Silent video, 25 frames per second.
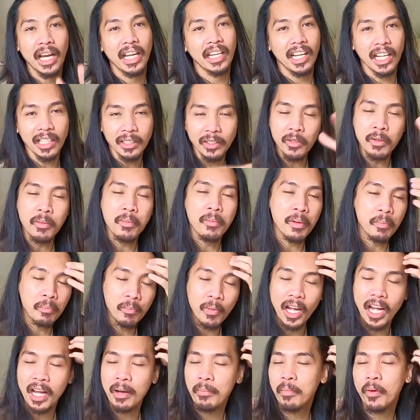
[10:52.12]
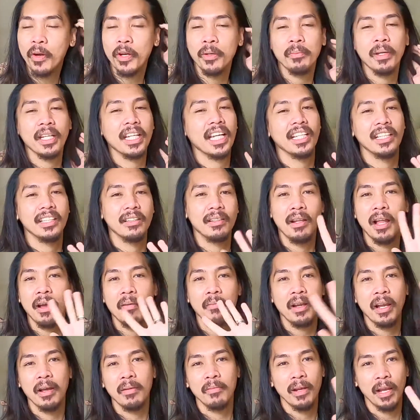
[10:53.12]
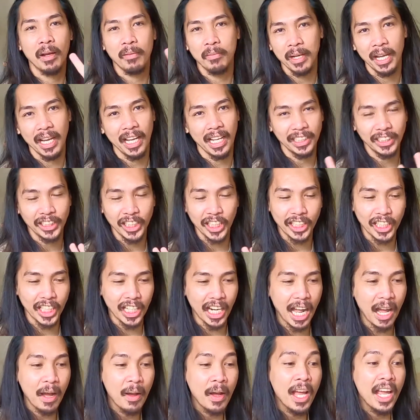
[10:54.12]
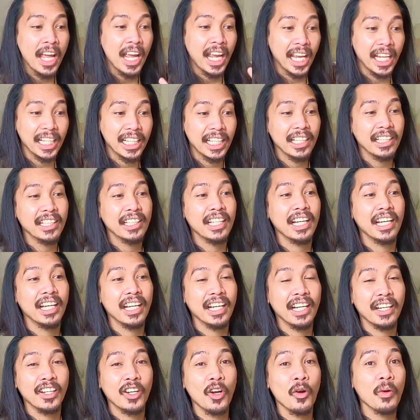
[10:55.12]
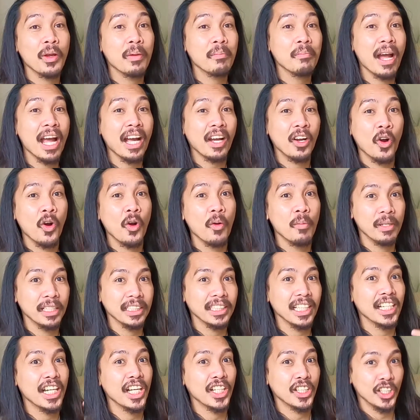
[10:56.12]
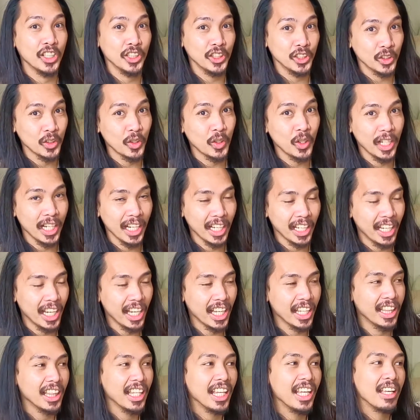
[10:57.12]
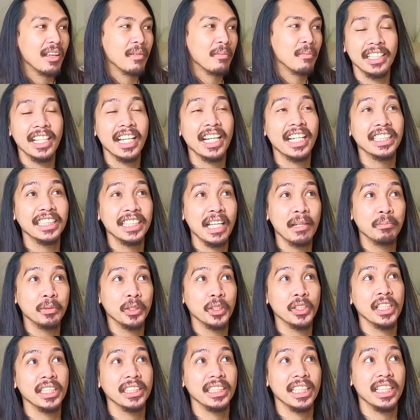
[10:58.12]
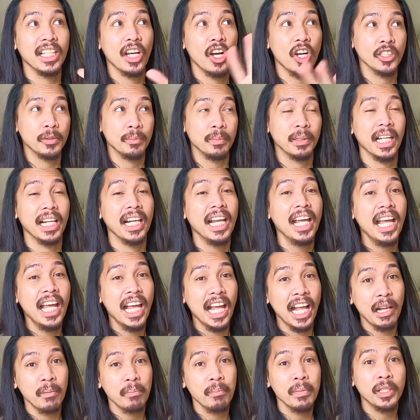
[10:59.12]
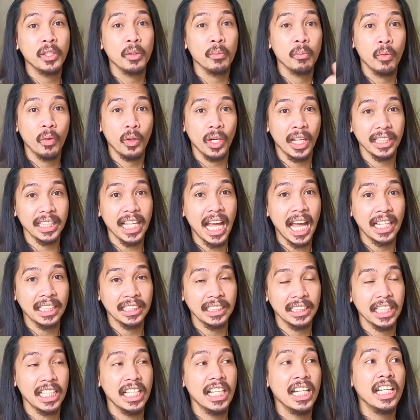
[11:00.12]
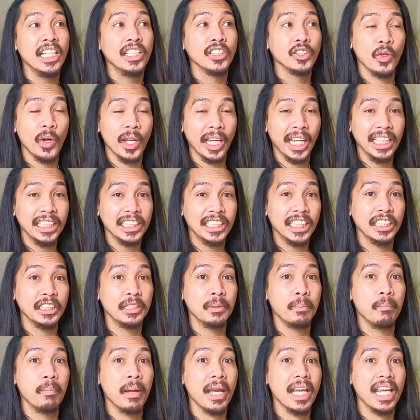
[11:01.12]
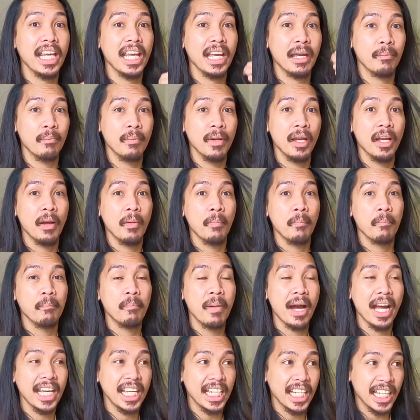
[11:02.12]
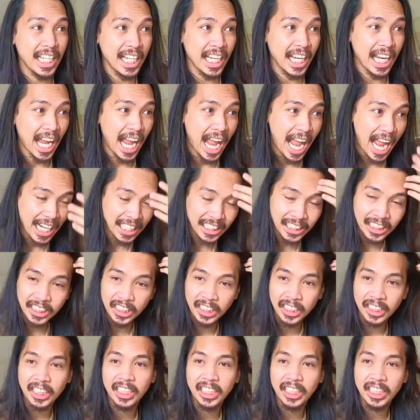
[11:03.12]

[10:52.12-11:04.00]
I got the appointment and blah blah blah blah, etc. And then the going back home is another story again. The receptionist in the hospital helped me to book a taxi so I can just pay him by cash.